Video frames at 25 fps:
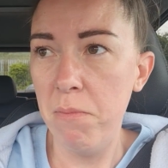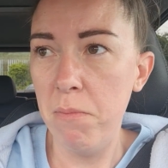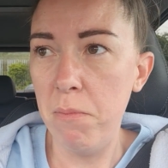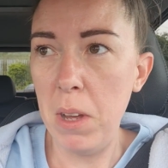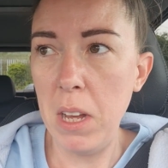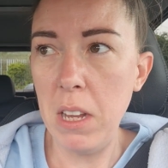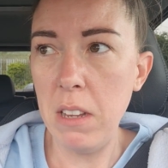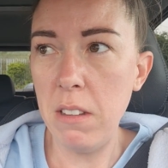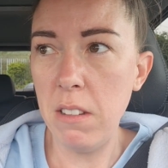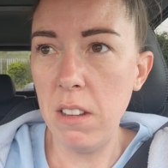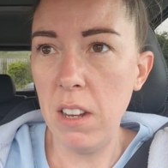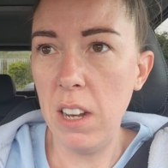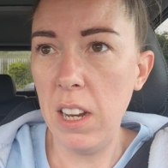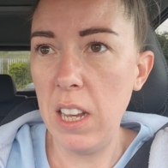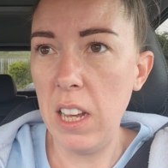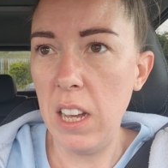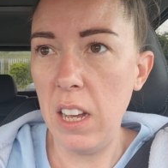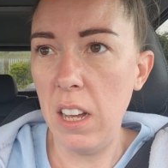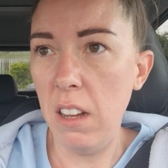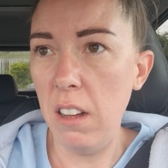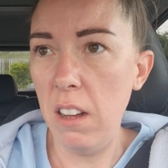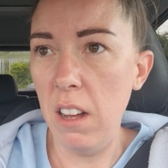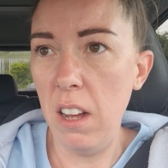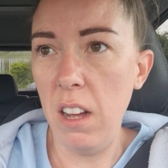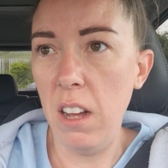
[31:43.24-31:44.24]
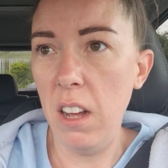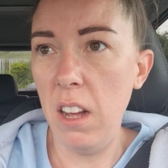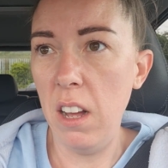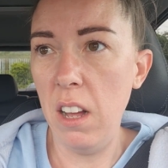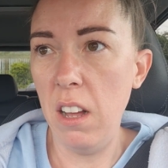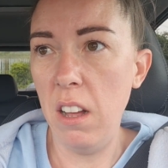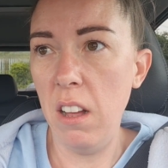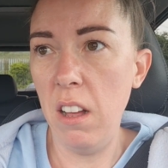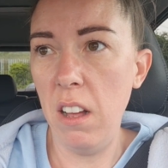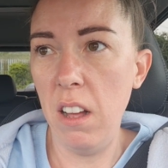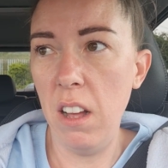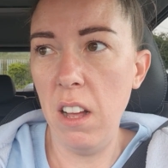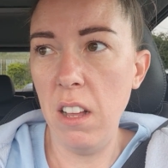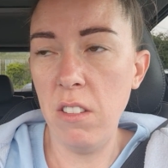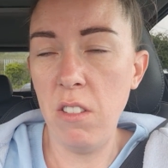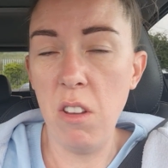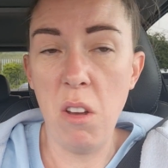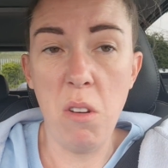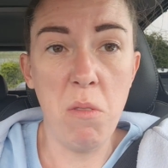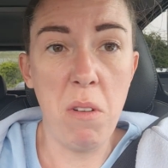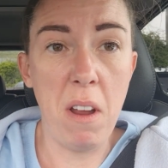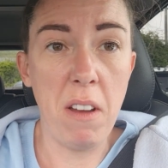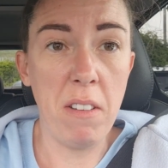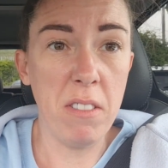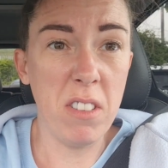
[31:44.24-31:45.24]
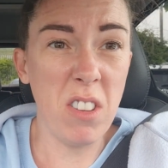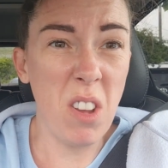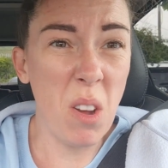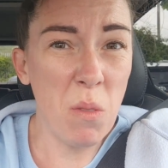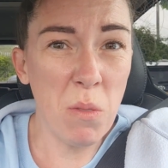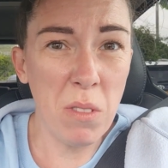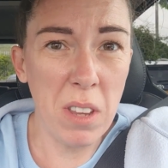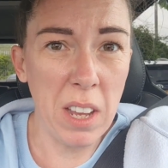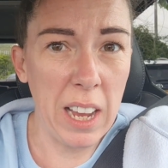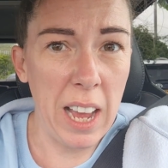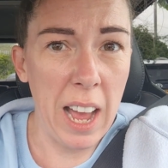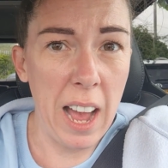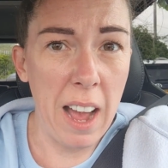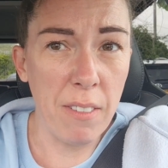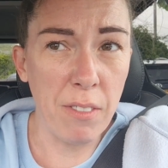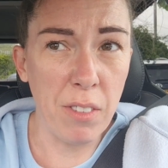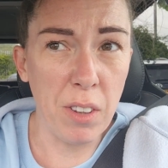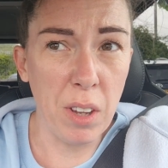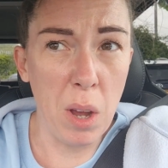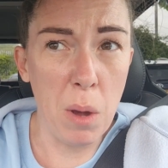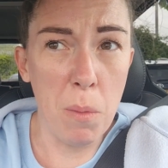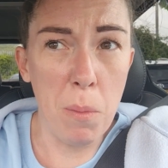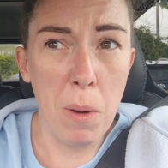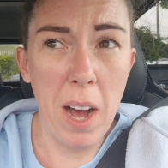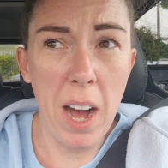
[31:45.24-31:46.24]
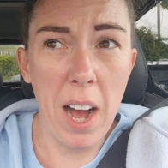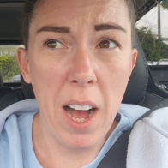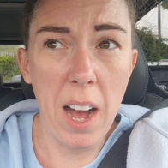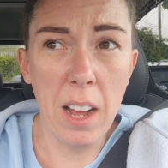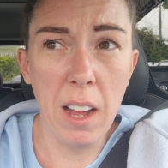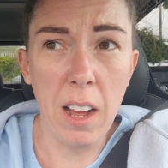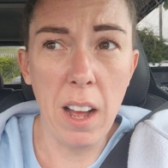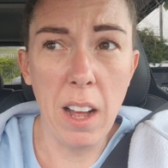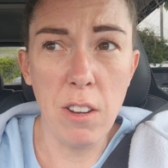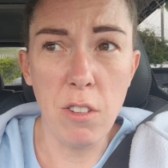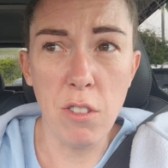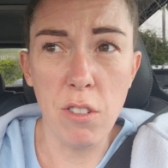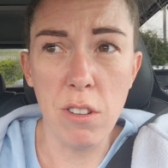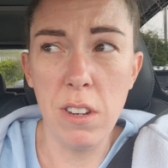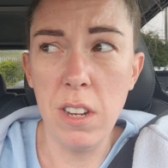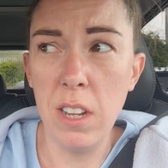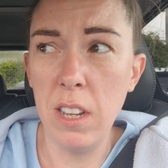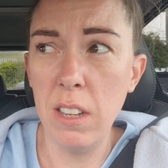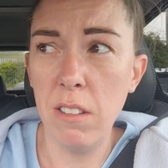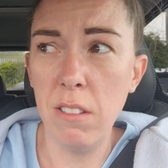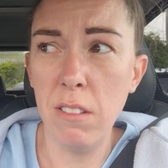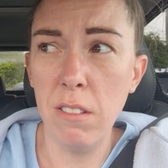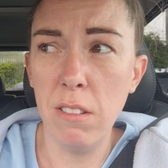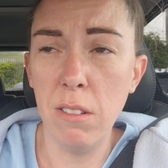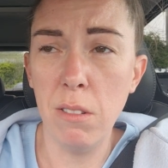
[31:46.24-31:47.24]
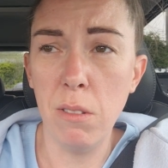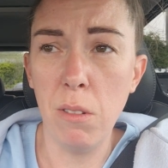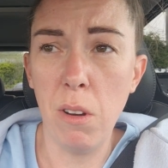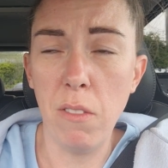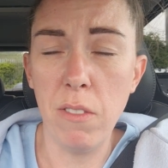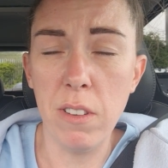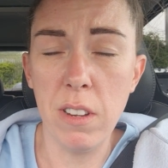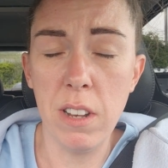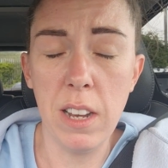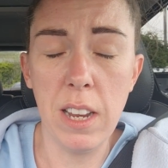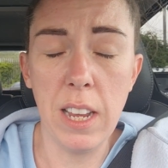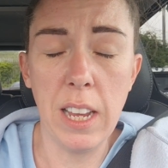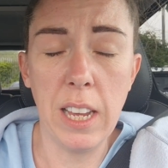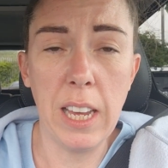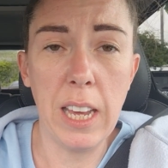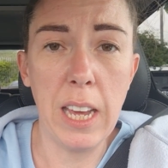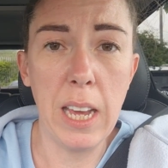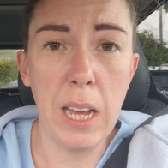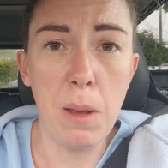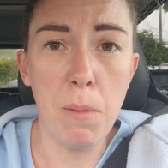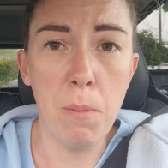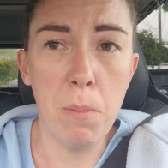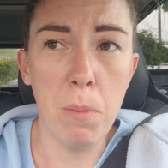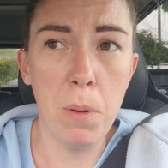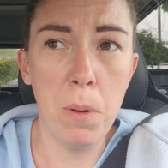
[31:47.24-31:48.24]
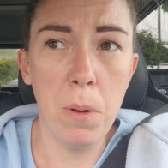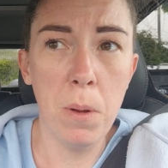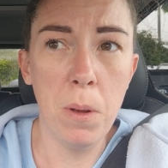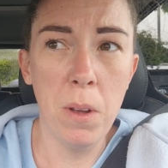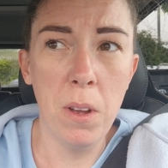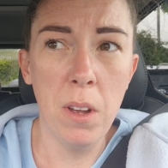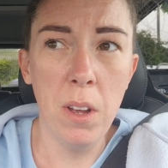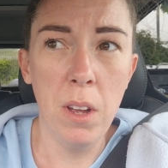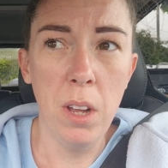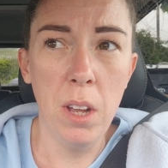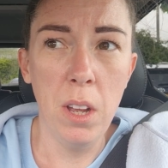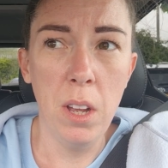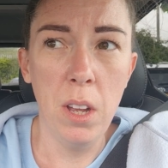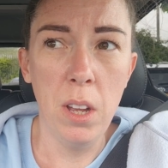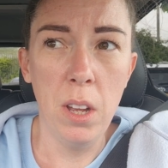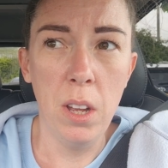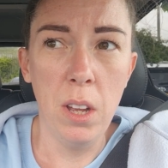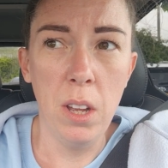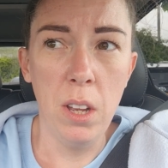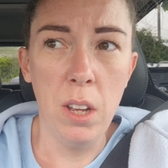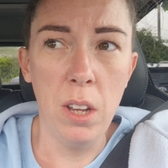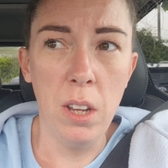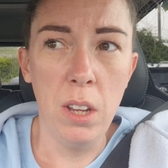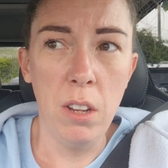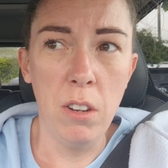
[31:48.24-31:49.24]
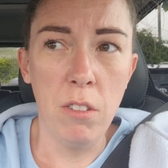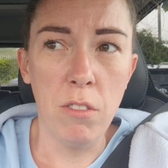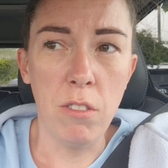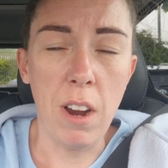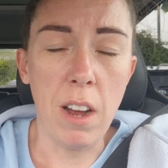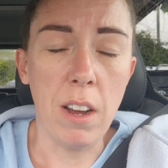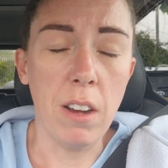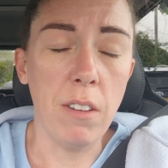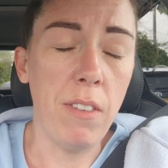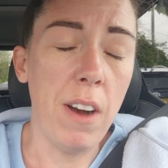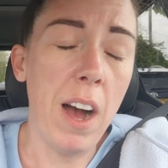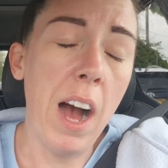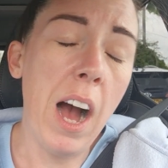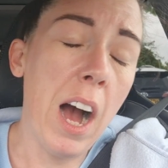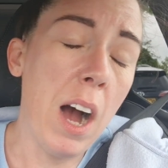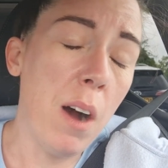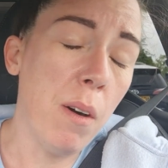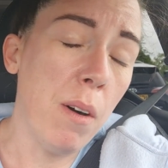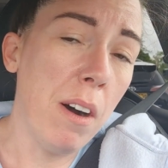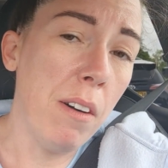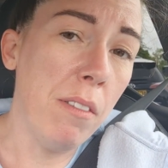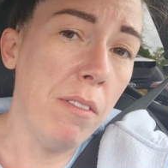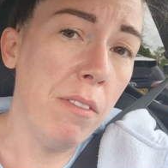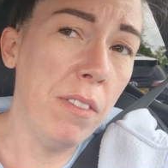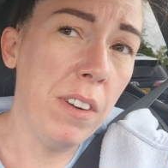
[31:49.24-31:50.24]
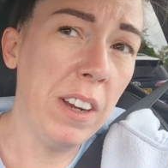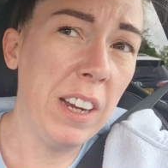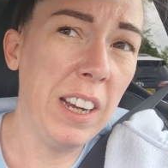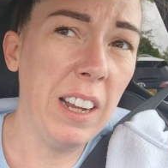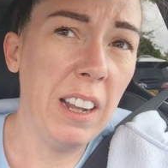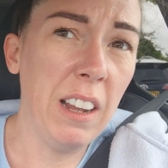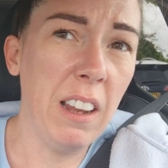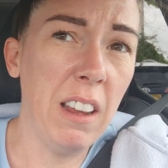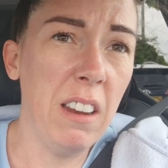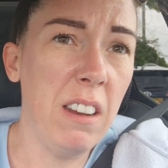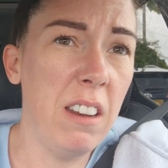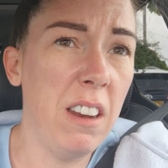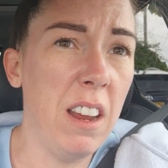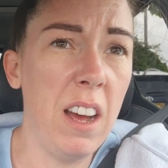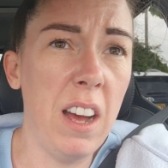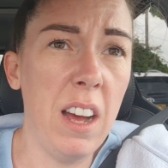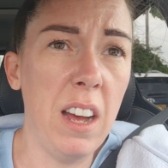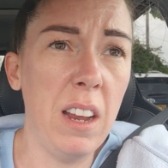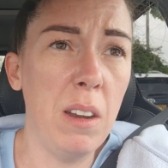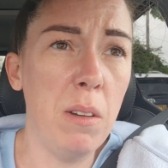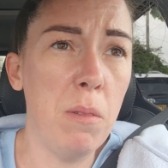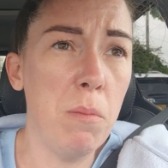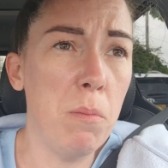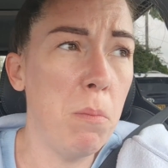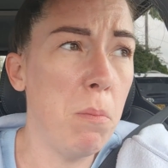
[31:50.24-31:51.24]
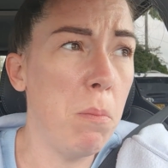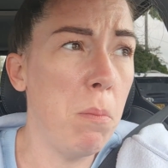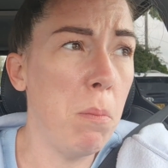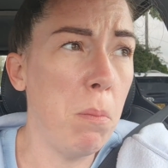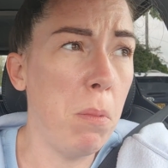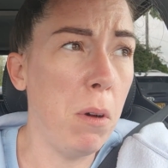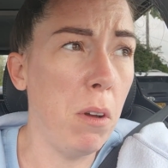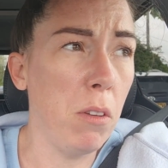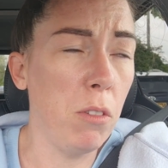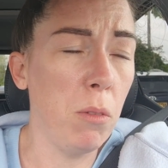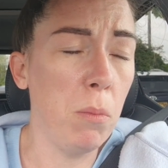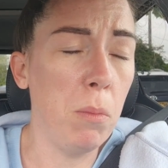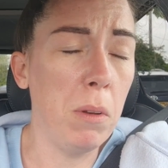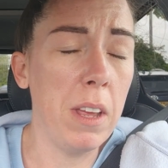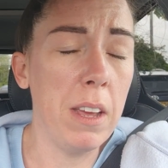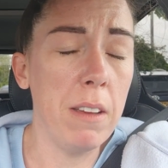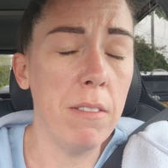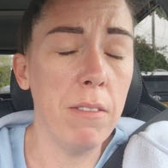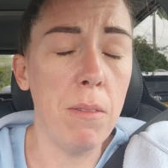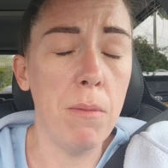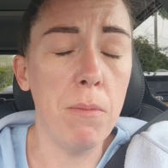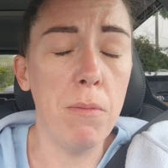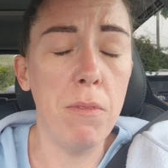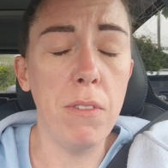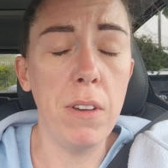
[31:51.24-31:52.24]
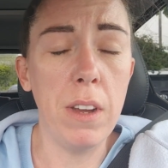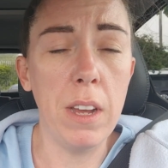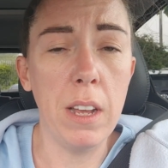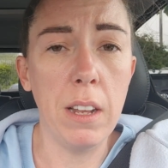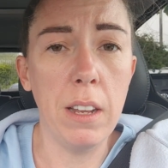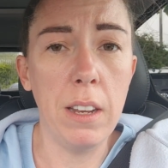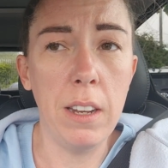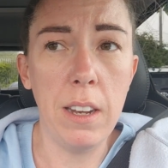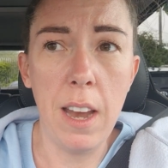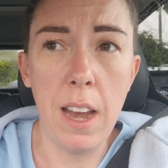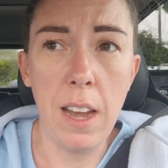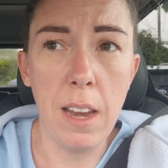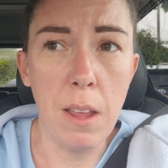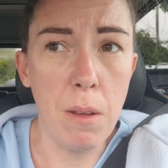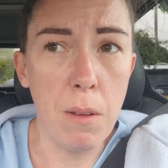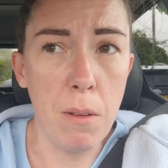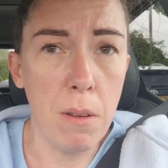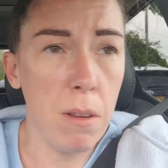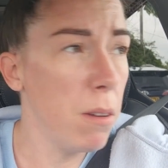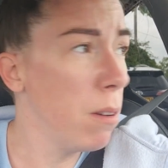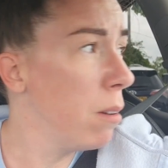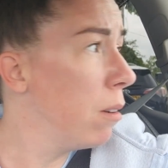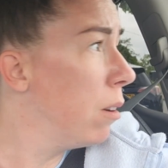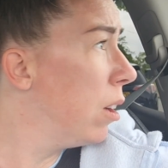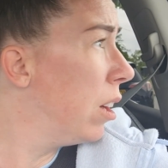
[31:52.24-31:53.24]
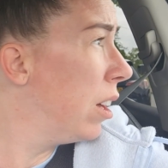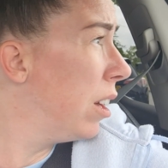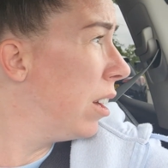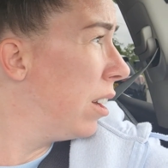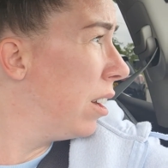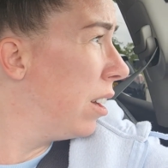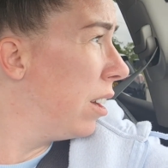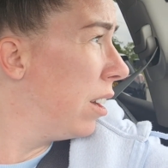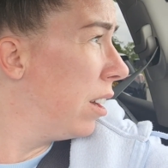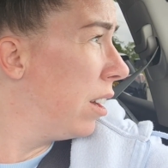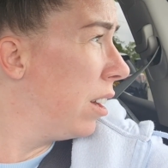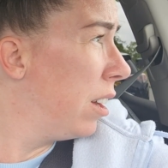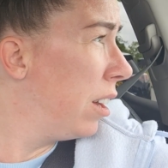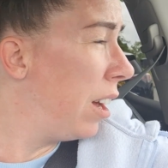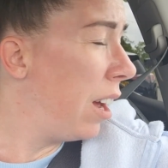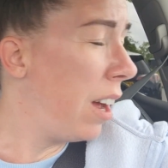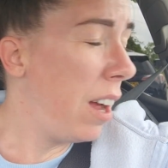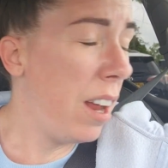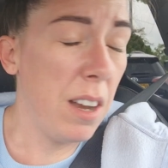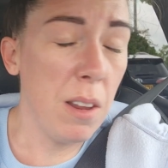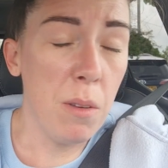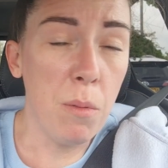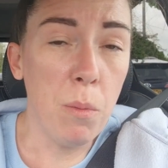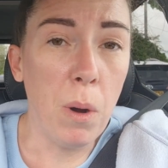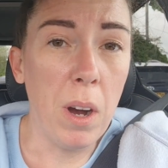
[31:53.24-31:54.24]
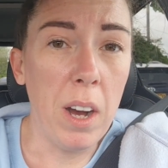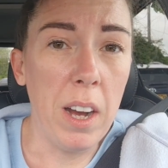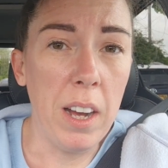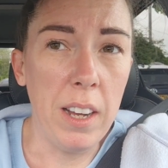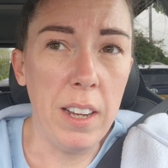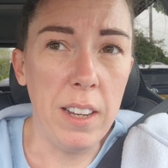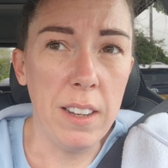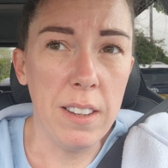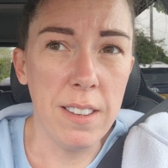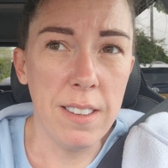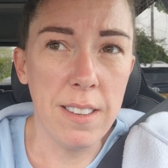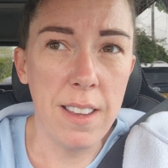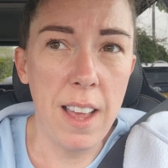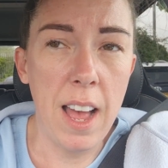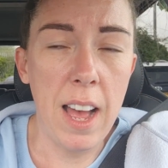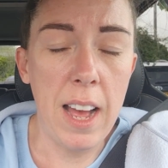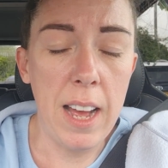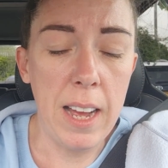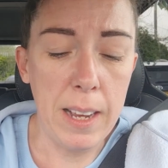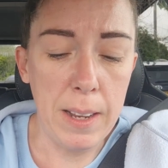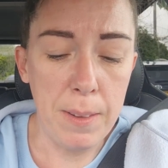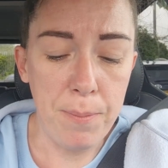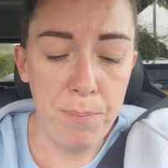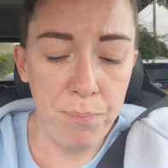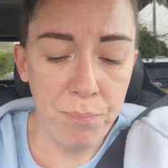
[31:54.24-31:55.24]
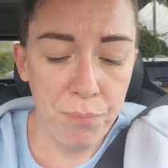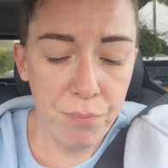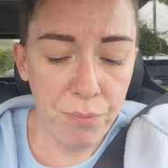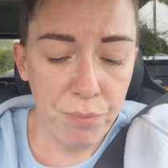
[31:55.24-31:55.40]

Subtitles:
Basically I don't think I have to go back. I just need to obviously keep track of how I'm feeling, and possibly if I'm feeling any worse, as